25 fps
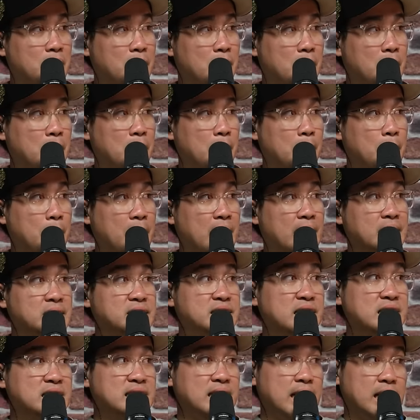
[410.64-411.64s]
mm. but
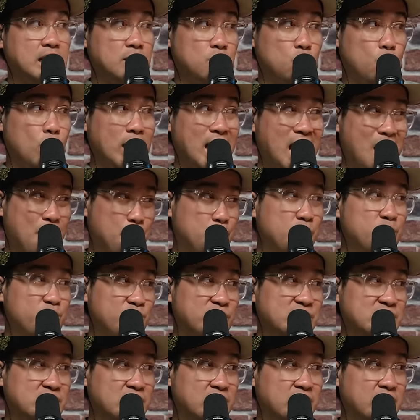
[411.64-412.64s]
just like what happened
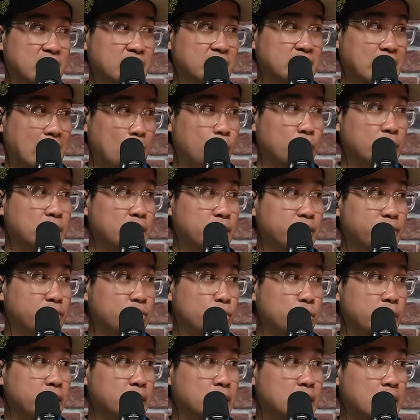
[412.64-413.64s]
recently, the Taiwan
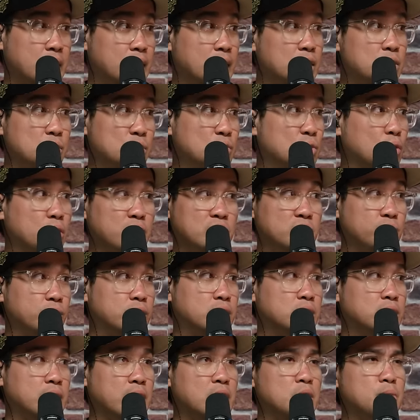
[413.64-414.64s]
earthquake, mm. and then you go on
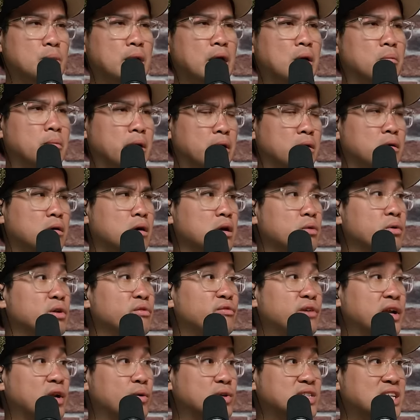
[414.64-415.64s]
Twitter and you're like, oh my god, you want to
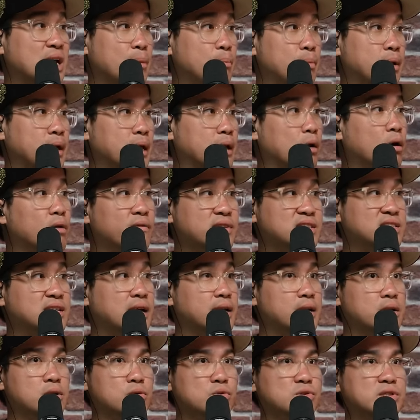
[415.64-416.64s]
find out what's happening, and all of a
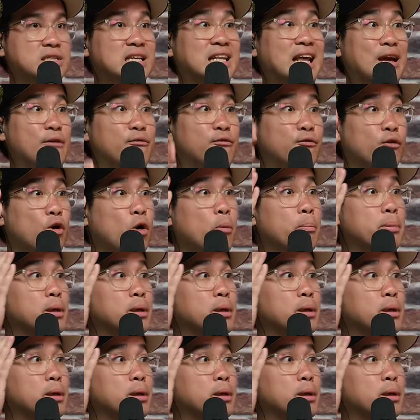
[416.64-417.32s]
sudden you see like four